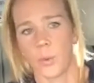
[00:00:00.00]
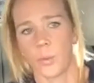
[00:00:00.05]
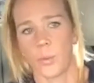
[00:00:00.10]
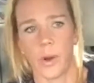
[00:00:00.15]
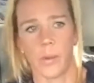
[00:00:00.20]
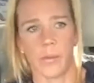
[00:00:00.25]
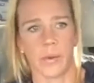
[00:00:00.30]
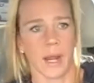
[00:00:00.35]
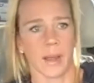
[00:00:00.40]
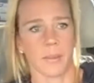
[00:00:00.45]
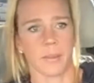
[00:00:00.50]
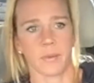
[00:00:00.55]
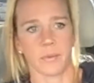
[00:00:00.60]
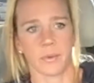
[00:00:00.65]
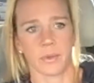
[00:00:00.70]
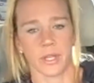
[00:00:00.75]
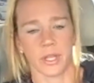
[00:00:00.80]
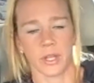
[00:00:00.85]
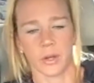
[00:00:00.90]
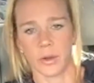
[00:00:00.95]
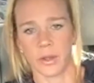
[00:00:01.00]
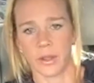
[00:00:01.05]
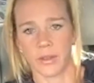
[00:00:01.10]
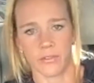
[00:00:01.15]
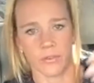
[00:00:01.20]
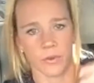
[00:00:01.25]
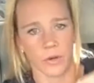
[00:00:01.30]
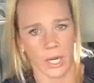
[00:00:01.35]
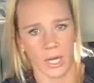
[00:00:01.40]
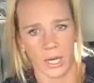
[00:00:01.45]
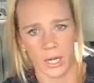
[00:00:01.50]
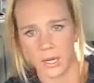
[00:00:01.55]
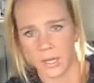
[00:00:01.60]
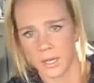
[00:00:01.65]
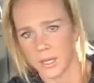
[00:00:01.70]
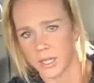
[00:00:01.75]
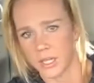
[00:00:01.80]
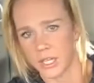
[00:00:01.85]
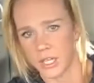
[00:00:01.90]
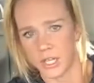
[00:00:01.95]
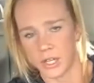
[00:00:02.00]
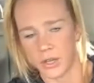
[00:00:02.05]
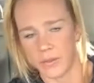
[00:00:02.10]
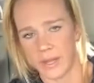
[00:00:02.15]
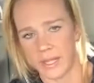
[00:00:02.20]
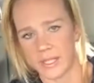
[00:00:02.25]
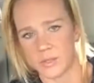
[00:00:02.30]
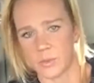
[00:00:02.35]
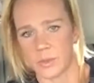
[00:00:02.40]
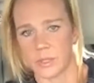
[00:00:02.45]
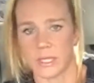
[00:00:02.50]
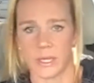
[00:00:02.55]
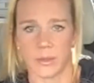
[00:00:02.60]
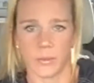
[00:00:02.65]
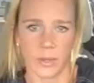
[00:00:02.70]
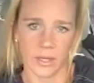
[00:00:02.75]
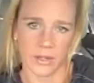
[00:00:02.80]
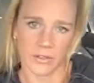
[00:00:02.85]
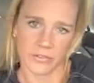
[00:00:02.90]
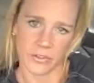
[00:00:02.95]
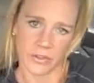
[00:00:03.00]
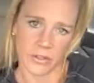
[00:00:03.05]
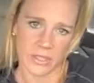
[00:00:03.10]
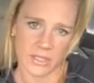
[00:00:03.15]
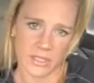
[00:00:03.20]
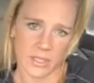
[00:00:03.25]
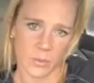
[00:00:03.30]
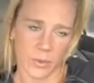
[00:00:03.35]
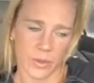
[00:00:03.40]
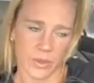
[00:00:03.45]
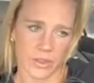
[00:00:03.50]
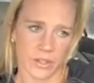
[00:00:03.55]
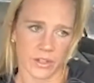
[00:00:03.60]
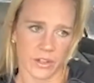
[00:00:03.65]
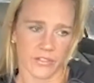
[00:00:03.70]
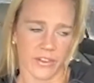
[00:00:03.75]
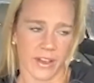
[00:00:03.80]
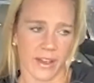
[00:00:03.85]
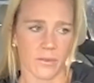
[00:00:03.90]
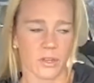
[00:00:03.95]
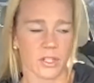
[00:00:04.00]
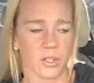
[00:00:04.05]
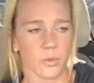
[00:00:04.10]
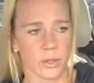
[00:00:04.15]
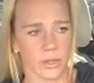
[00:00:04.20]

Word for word: What would I be really going for? You know, that's when I want to focus on 135, which